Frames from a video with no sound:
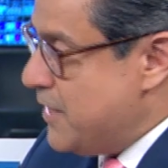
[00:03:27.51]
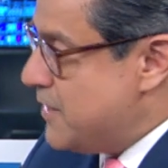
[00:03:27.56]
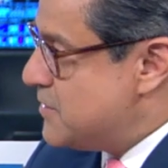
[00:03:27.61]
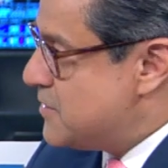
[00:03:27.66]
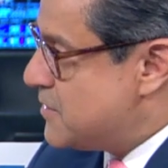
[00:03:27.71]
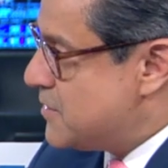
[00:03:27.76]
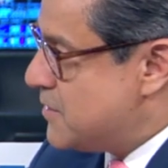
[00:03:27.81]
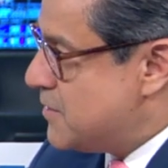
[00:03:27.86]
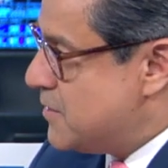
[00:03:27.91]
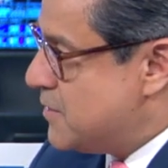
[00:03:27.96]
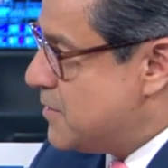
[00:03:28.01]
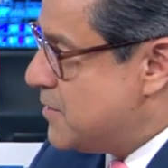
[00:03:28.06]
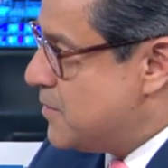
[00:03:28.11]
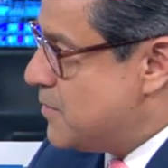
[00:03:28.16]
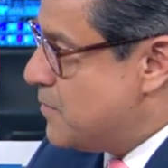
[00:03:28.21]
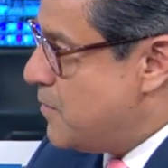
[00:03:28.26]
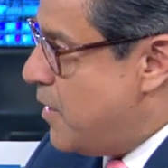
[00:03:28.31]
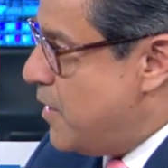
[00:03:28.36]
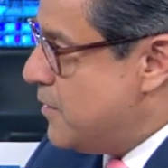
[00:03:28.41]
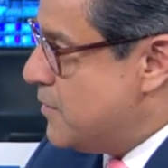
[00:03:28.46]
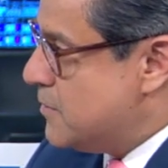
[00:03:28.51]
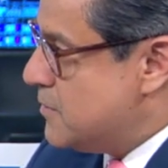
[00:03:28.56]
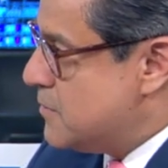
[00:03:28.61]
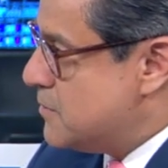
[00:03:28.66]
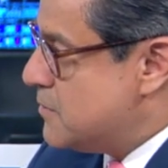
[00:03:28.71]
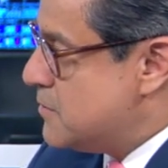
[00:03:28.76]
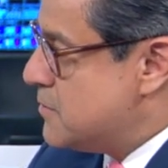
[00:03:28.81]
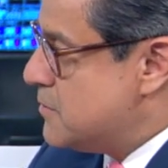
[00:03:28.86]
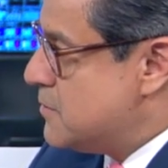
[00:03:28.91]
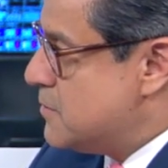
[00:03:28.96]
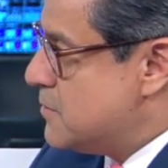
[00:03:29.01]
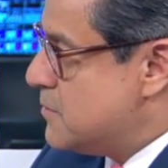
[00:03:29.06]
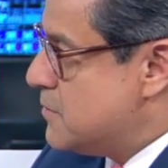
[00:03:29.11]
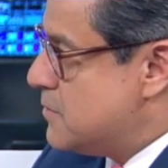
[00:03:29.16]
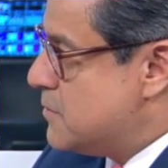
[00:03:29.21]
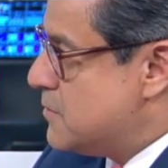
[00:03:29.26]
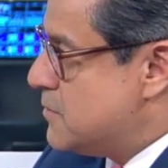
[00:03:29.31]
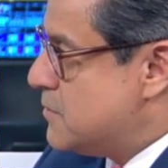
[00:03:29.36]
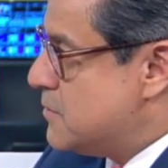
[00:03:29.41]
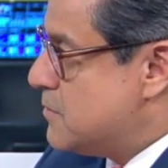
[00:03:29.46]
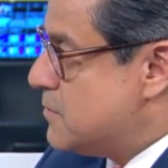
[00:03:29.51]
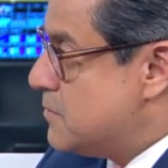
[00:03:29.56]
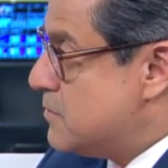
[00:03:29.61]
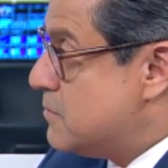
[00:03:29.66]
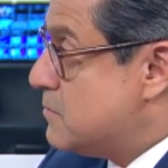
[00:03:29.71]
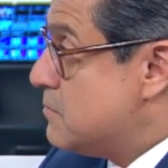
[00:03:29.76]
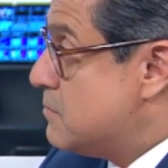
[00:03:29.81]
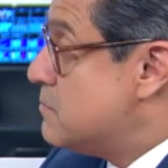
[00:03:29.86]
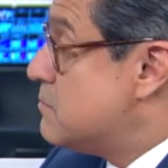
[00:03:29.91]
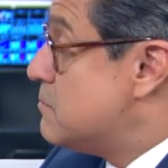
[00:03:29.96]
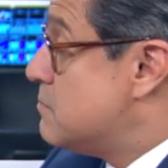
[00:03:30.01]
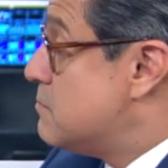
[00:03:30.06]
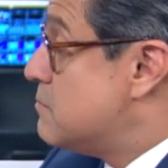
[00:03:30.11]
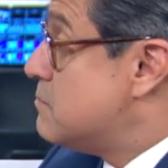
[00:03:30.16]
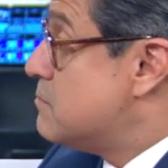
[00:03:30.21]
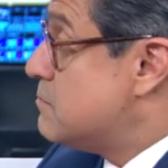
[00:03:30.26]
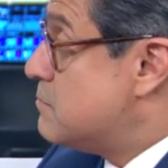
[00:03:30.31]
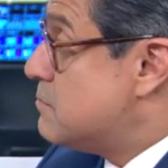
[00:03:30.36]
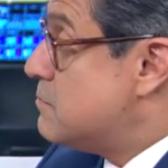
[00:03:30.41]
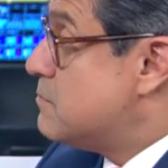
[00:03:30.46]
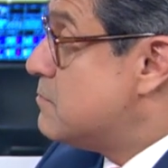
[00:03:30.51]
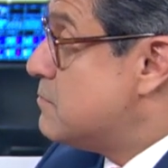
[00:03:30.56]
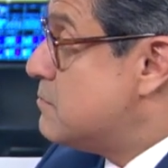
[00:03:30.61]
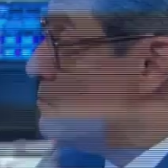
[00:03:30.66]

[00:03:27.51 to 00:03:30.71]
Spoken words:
The person shown says nothing.